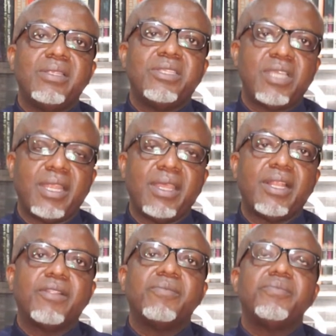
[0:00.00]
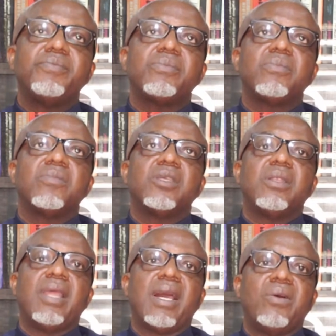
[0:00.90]
channel.
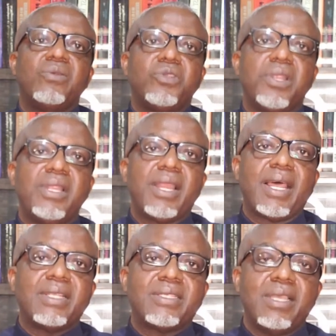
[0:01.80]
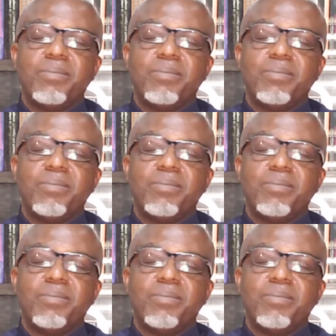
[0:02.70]
Now, during the last